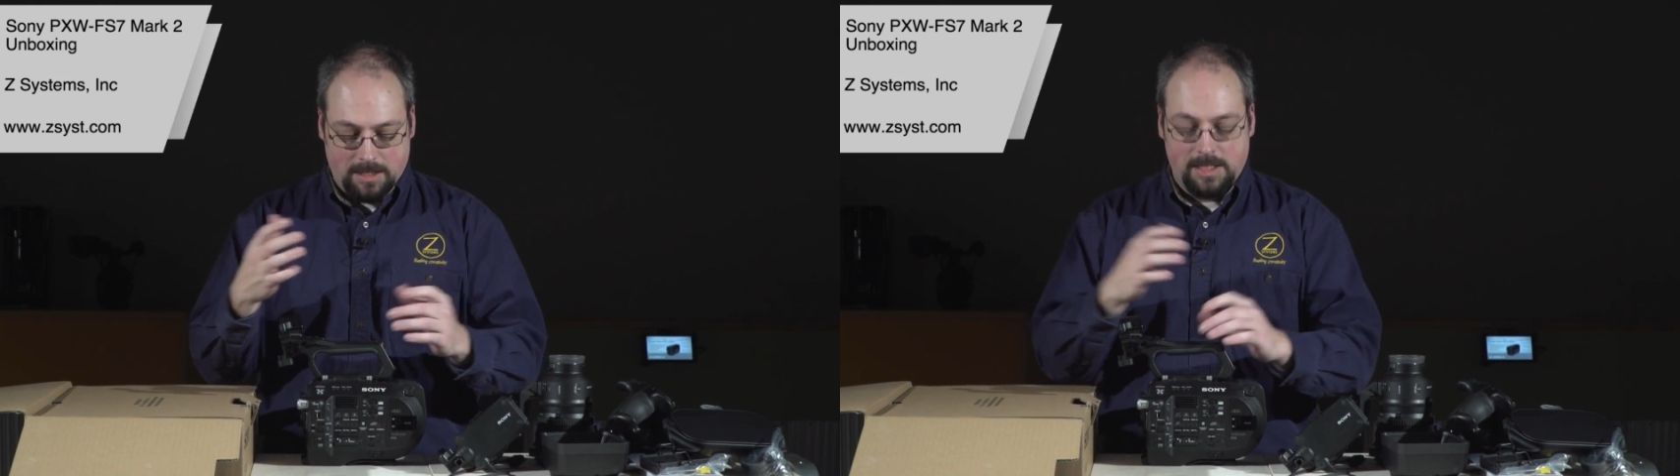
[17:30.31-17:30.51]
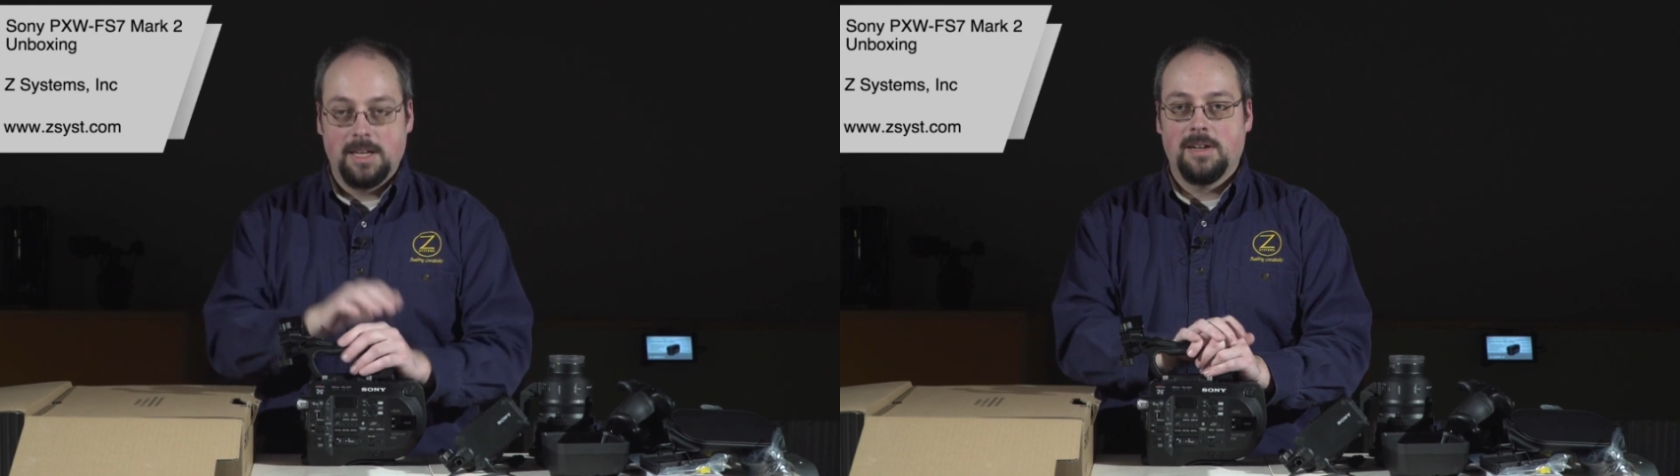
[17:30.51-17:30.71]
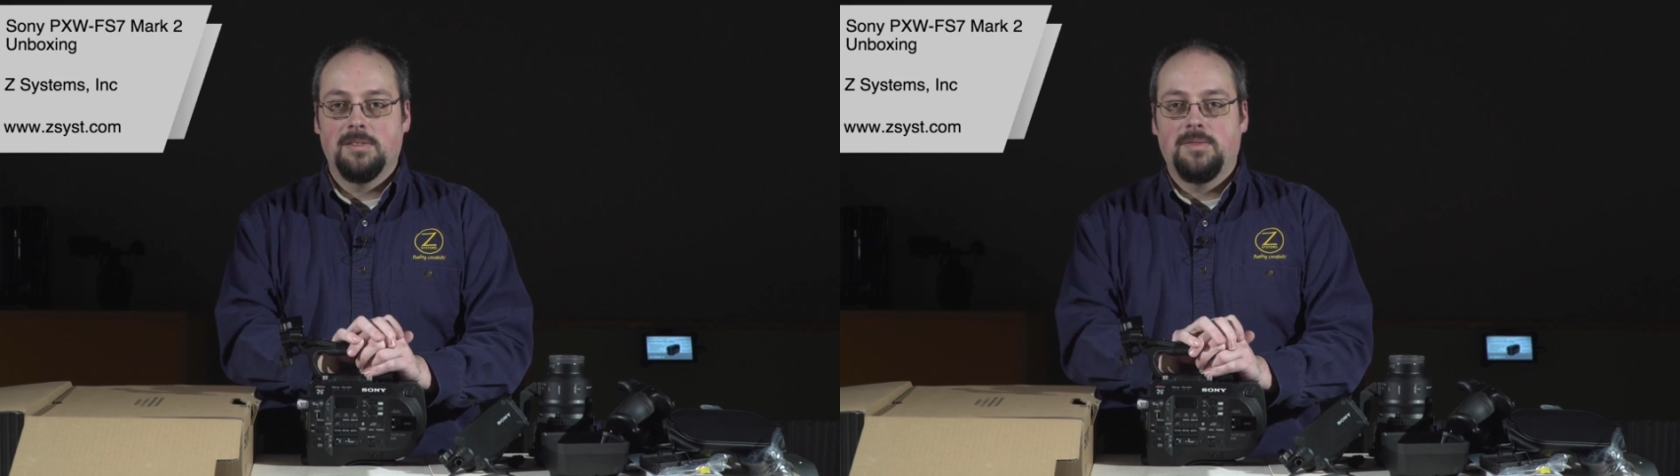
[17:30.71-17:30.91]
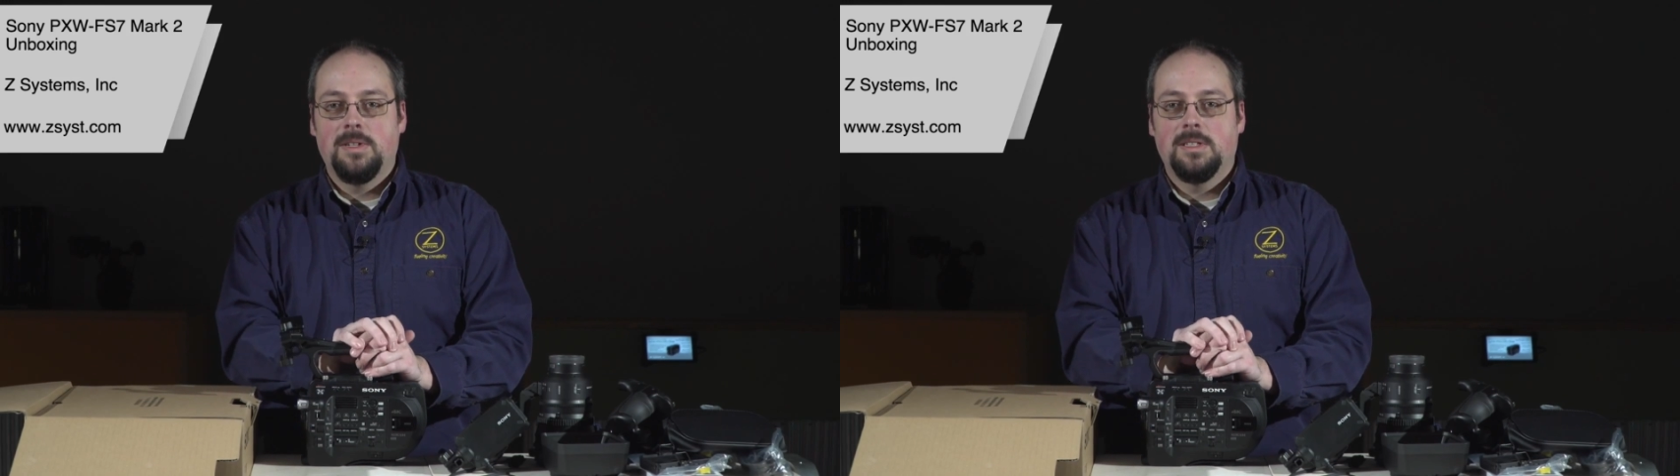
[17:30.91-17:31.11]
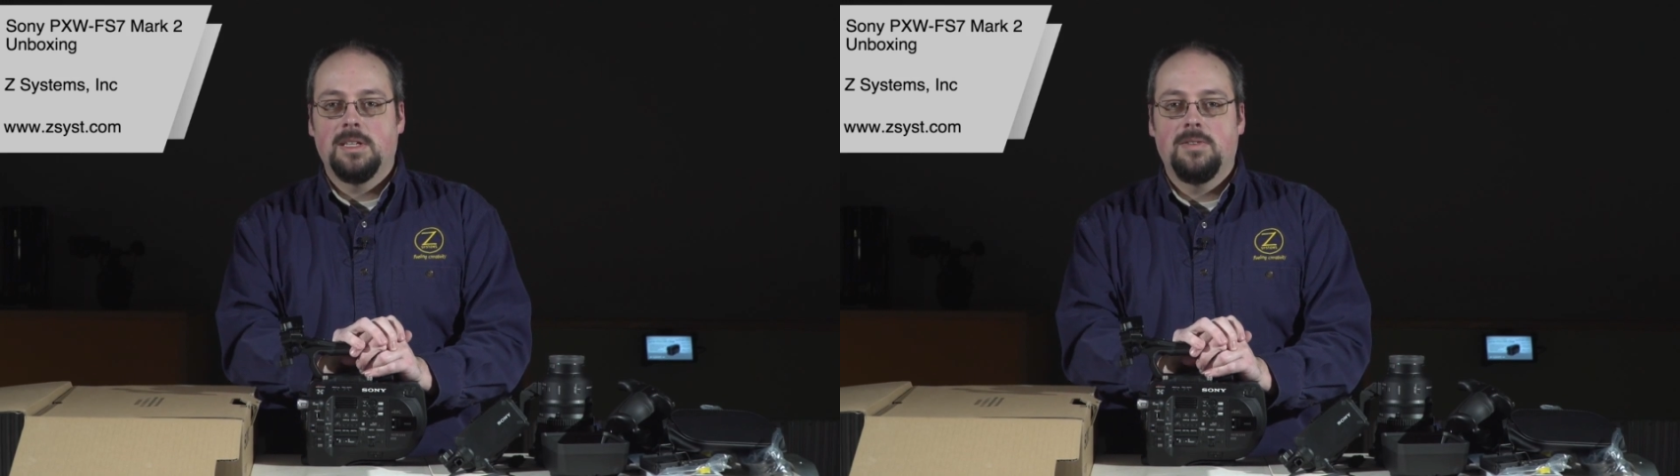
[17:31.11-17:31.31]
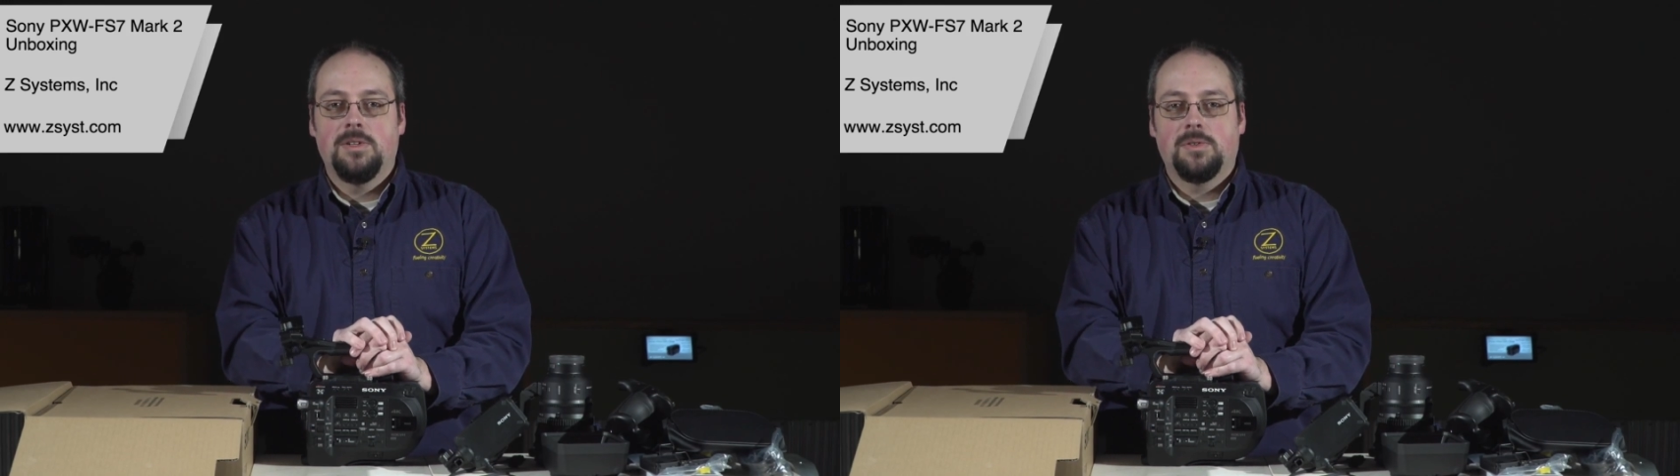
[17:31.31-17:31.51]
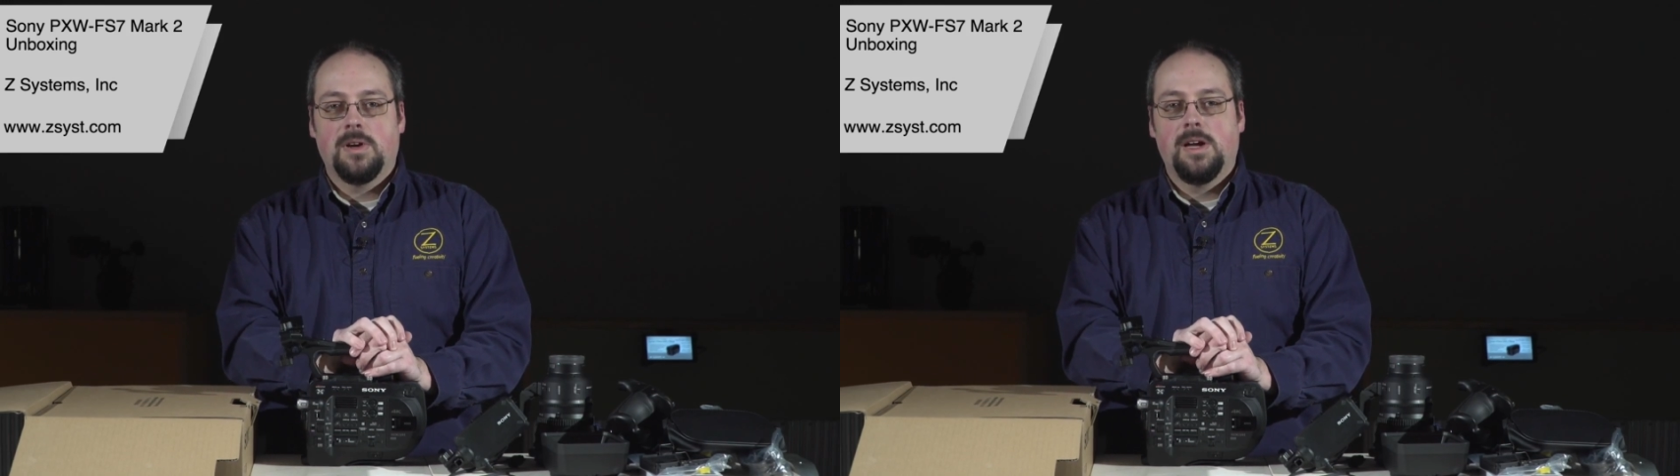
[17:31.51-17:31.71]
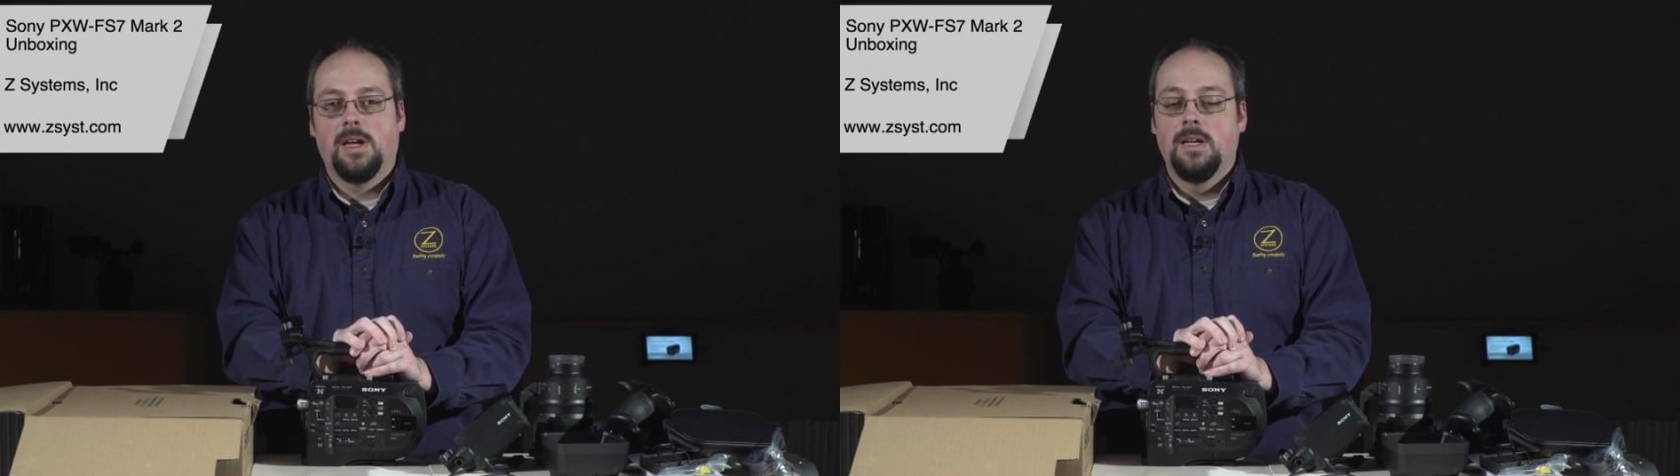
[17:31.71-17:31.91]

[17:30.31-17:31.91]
take it out in the field and give it a try,